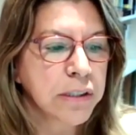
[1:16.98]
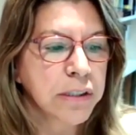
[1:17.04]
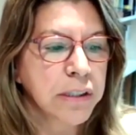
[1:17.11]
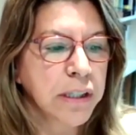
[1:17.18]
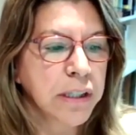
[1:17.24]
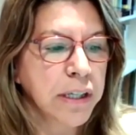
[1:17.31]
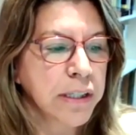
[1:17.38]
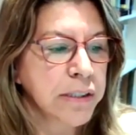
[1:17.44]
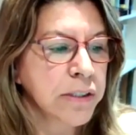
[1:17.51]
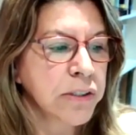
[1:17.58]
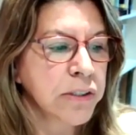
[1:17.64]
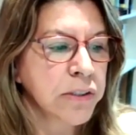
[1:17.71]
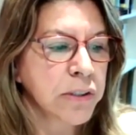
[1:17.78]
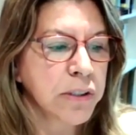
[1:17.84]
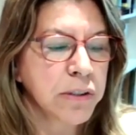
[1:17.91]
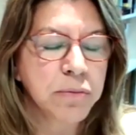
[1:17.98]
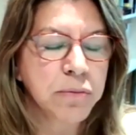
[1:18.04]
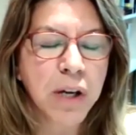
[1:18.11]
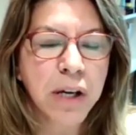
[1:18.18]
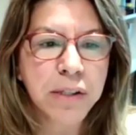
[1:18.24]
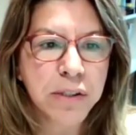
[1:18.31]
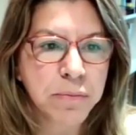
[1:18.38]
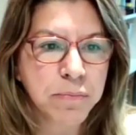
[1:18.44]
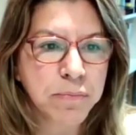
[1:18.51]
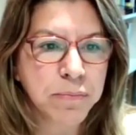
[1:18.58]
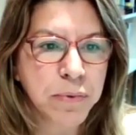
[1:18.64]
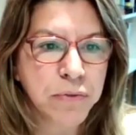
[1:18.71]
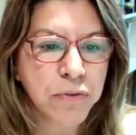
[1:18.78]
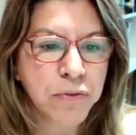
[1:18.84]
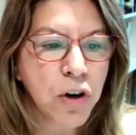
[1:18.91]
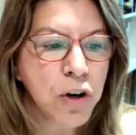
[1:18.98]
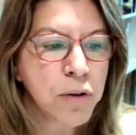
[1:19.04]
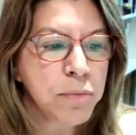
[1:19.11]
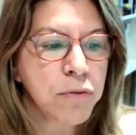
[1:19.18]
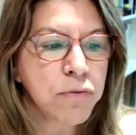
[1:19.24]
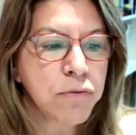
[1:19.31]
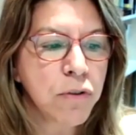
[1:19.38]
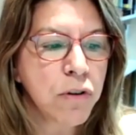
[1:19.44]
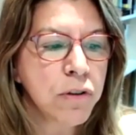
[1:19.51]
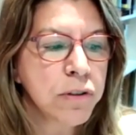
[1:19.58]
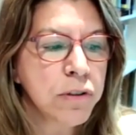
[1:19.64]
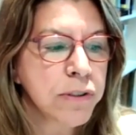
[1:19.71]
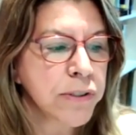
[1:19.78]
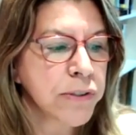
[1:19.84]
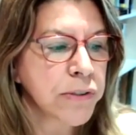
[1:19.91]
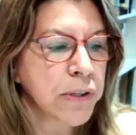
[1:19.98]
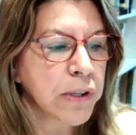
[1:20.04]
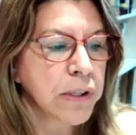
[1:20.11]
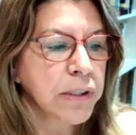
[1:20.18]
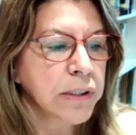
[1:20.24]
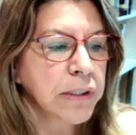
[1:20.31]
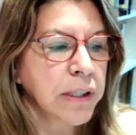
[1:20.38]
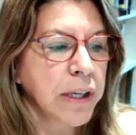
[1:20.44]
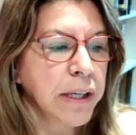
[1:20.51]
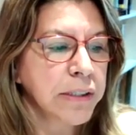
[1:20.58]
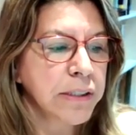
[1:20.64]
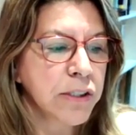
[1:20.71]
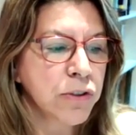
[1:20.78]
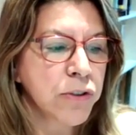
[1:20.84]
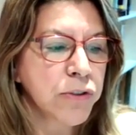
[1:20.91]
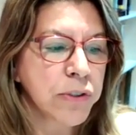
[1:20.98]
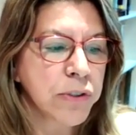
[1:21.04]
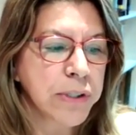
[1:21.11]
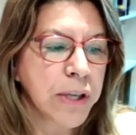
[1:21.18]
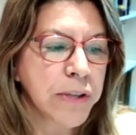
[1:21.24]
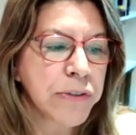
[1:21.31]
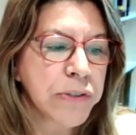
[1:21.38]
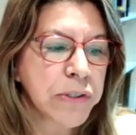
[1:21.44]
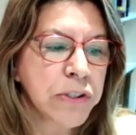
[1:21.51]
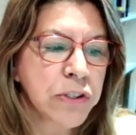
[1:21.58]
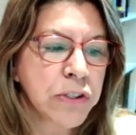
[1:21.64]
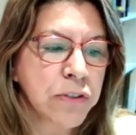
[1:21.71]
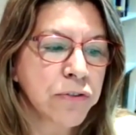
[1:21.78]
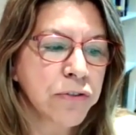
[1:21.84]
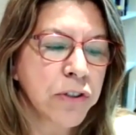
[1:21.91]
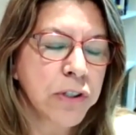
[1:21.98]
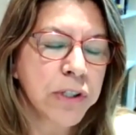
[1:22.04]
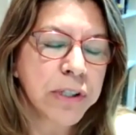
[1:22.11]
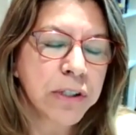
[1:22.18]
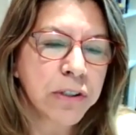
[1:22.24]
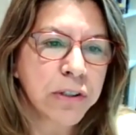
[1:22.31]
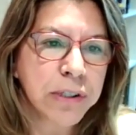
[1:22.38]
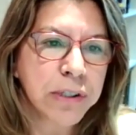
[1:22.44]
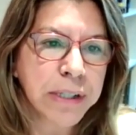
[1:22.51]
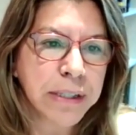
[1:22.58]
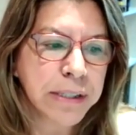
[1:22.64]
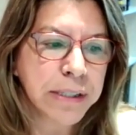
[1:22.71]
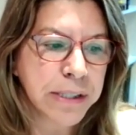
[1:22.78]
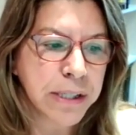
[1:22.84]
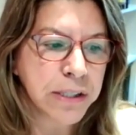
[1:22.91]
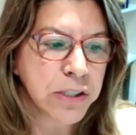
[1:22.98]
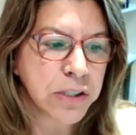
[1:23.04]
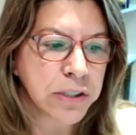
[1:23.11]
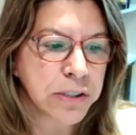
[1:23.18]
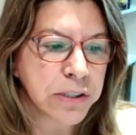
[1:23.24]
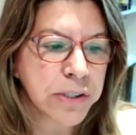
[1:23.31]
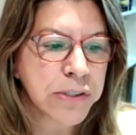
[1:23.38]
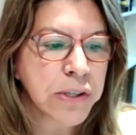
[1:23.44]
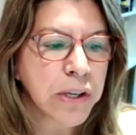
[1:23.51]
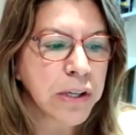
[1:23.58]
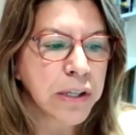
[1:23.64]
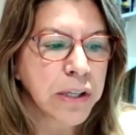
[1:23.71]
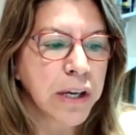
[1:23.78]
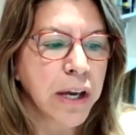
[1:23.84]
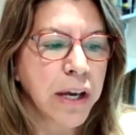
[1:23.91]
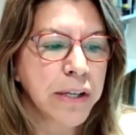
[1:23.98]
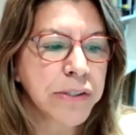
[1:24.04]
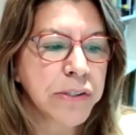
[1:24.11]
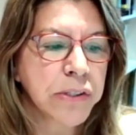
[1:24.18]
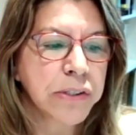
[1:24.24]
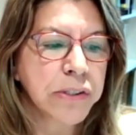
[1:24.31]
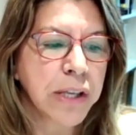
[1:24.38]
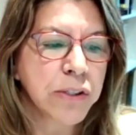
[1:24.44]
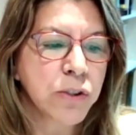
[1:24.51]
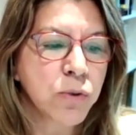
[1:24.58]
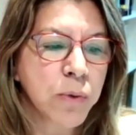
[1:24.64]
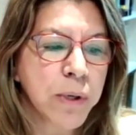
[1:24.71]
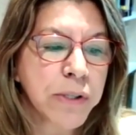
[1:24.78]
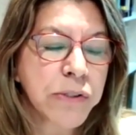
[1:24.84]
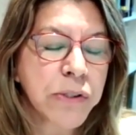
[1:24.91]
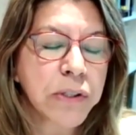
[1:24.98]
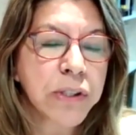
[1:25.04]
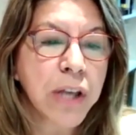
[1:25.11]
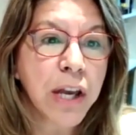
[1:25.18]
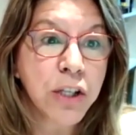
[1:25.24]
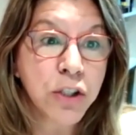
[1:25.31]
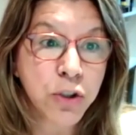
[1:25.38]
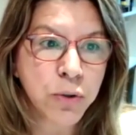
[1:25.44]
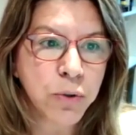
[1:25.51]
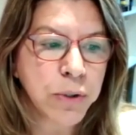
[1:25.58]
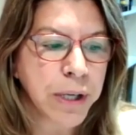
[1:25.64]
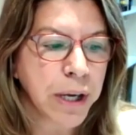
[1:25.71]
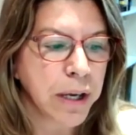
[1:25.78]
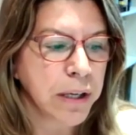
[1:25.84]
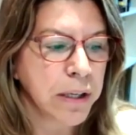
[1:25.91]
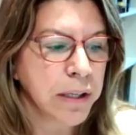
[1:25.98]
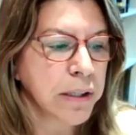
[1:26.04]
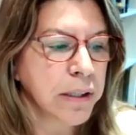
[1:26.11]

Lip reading: and as a performer roles, and he's also a dance teacher for organizations as Dance West and Age UK.